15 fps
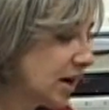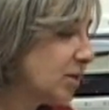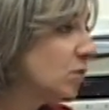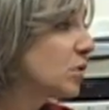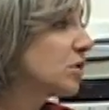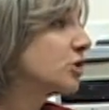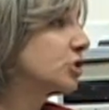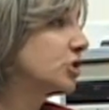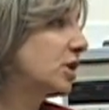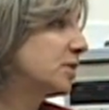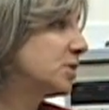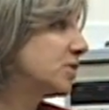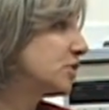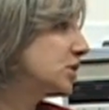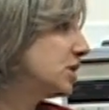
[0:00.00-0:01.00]

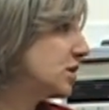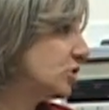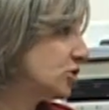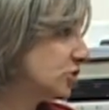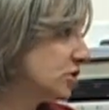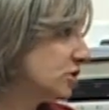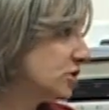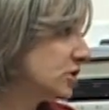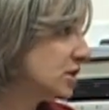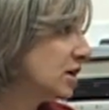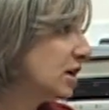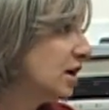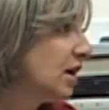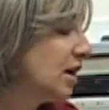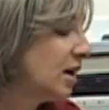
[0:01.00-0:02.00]
workshops for teachers,
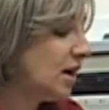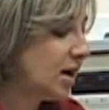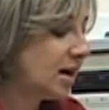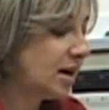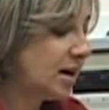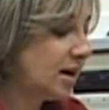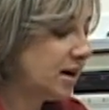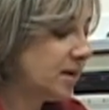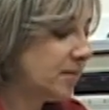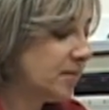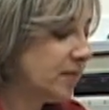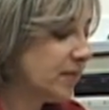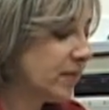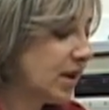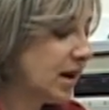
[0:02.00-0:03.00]

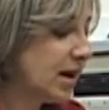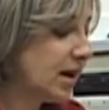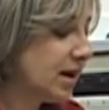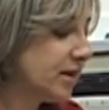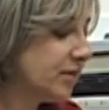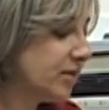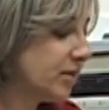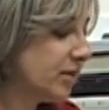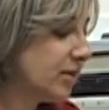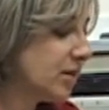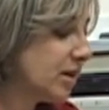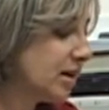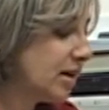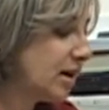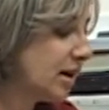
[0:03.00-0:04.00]
and
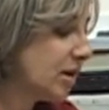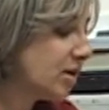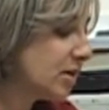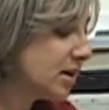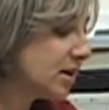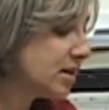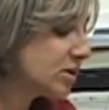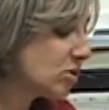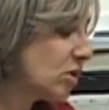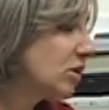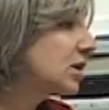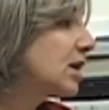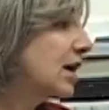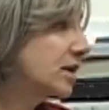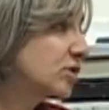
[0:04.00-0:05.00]
the area is called
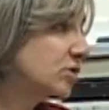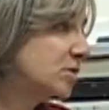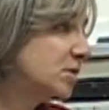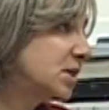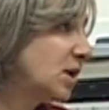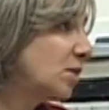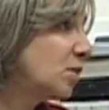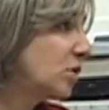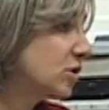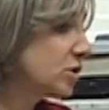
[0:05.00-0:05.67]
Classrooms at Work.